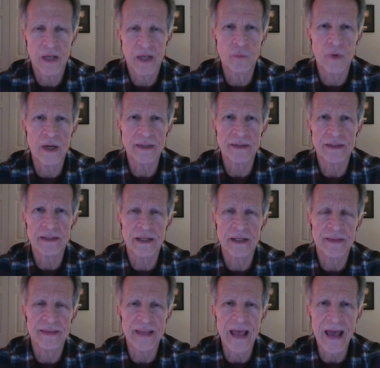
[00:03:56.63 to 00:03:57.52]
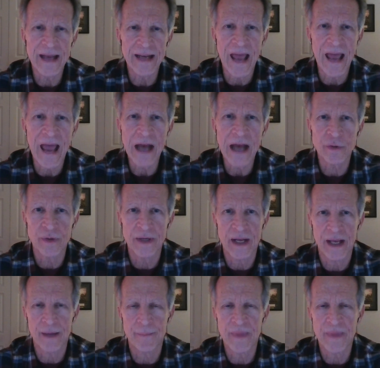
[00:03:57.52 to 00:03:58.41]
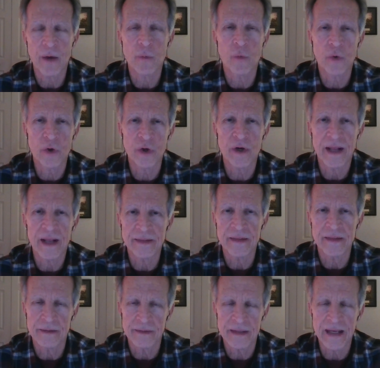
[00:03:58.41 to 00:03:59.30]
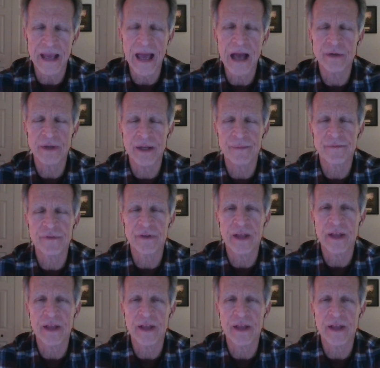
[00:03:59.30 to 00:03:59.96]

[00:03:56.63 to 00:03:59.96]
And what uh, that acronym, that word, the acronym